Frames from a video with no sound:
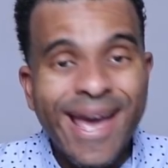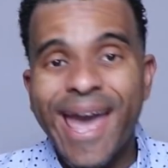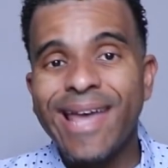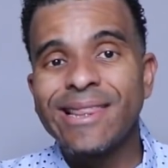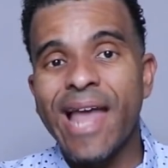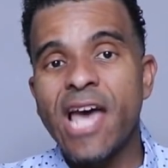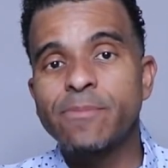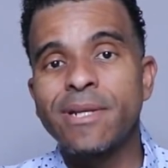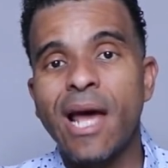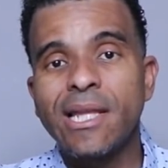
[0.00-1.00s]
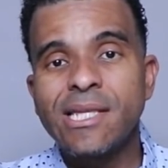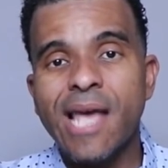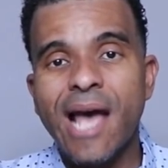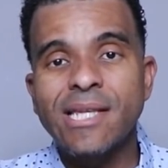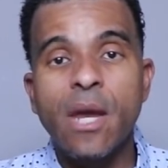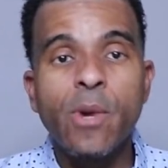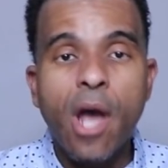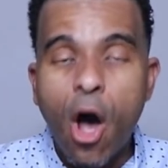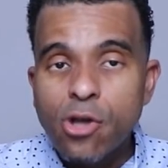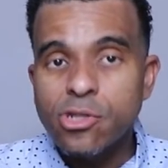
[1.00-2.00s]
And last but not least, guys, hey, we
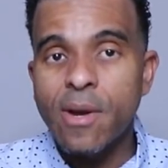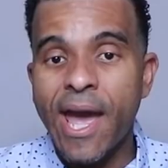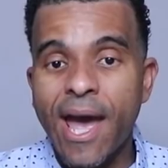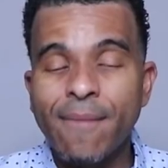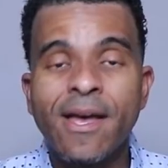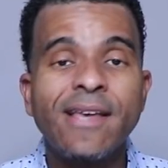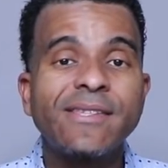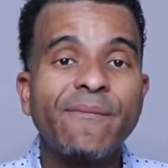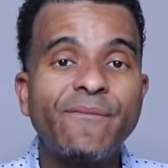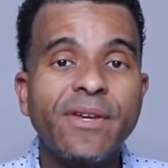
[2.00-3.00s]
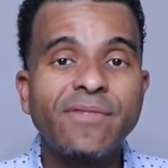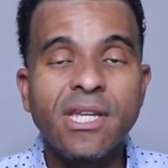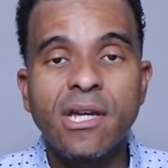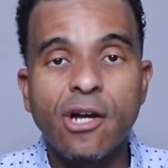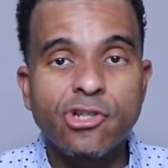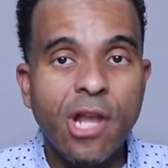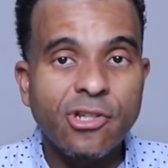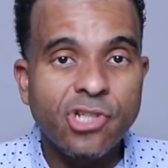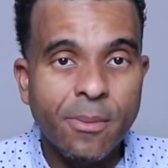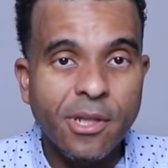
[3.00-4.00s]
also have some $1,500
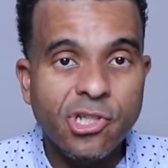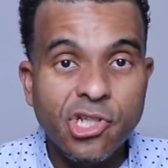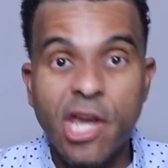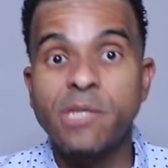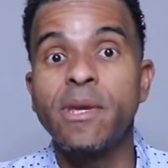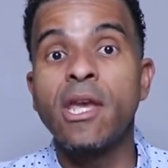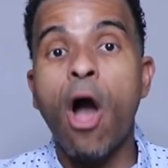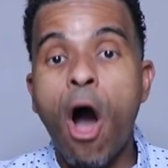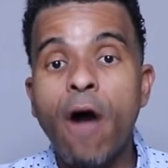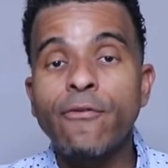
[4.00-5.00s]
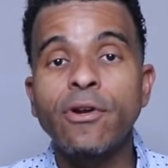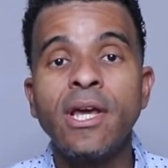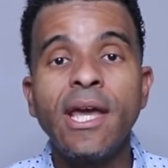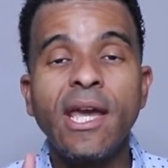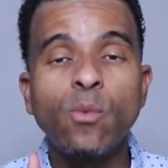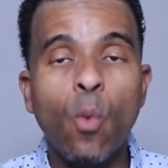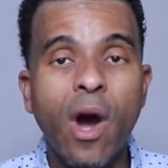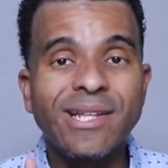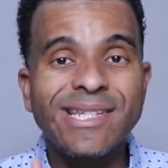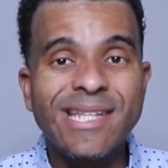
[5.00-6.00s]
stimulus checks being offered in
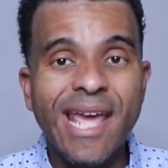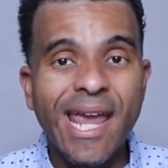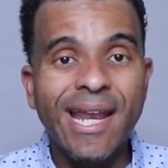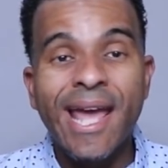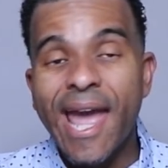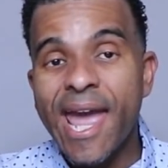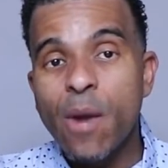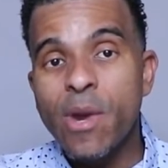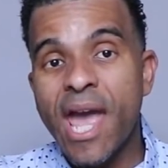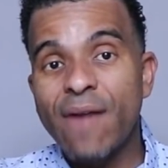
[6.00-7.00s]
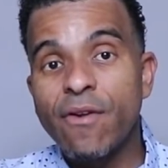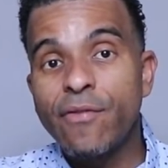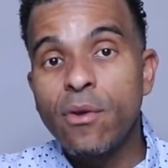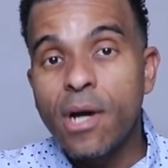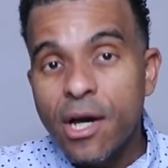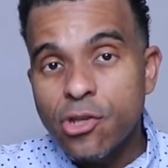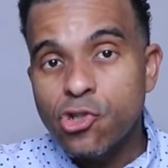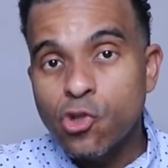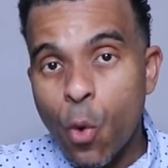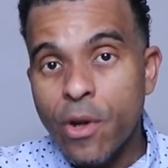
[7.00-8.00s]
one state. And we have a few other
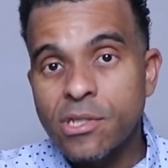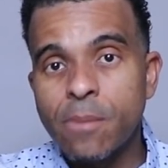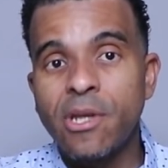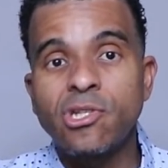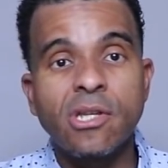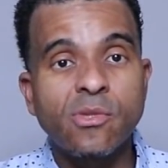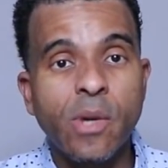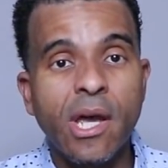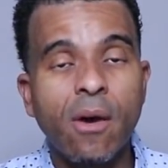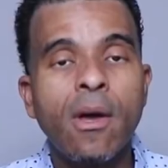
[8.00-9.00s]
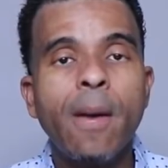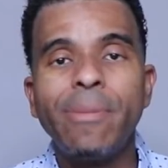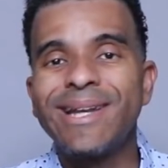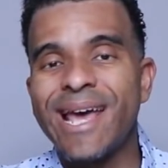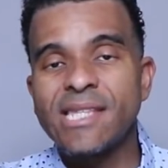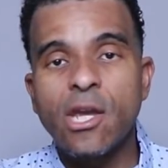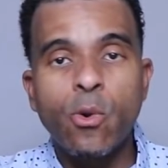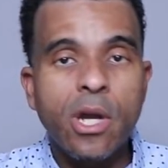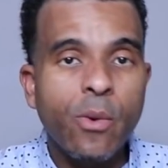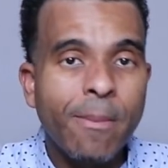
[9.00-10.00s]
stories to mention as well. But as a
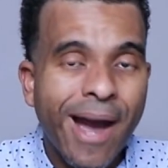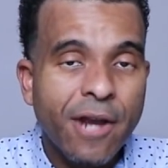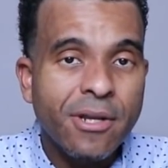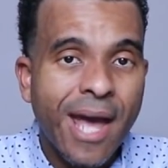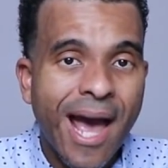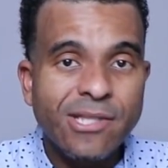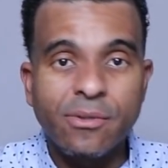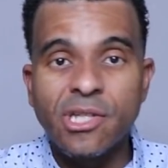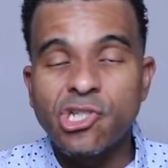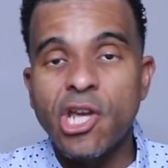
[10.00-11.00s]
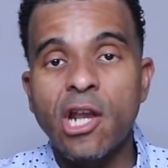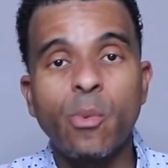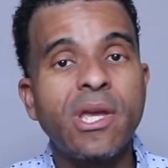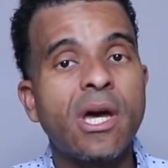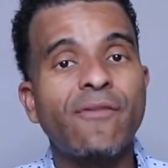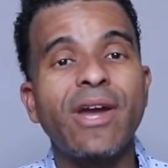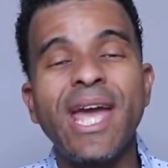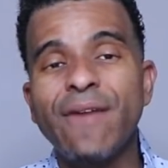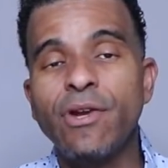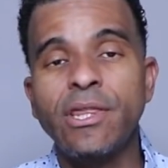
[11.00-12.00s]
quick reminder, guys, on this channel, we cover
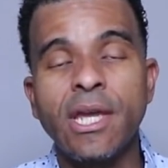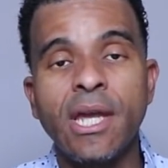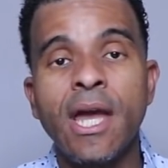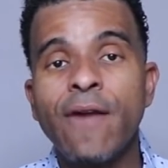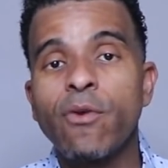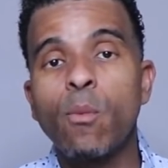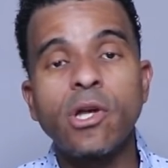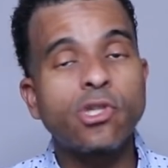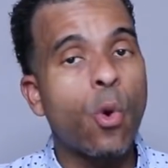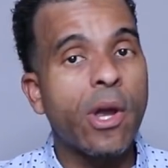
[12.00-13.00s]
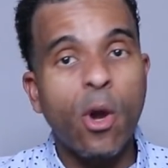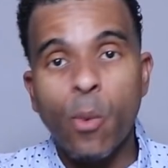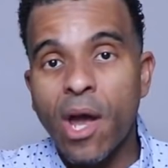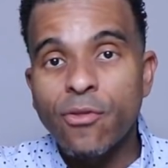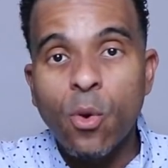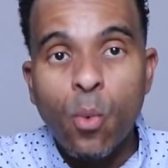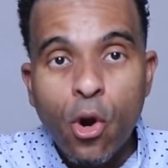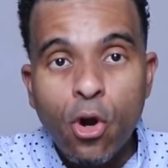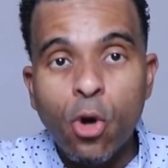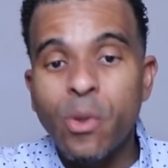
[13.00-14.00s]
everything from what's going around the
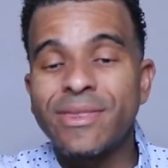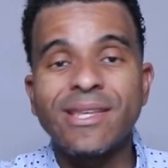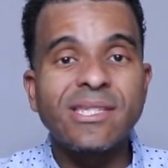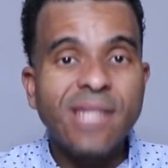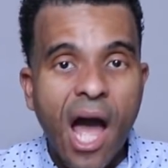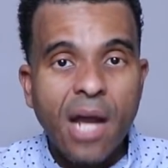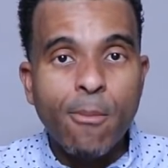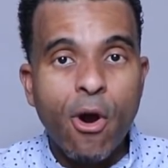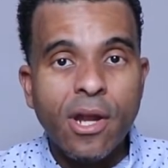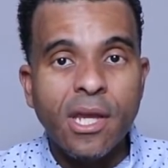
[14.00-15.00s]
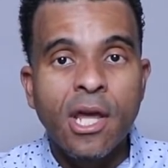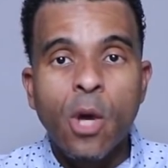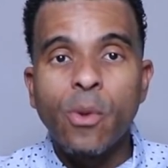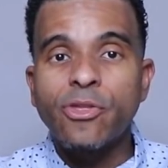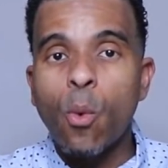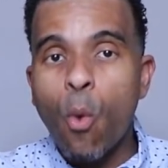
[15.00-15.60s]
world with the stock market, with the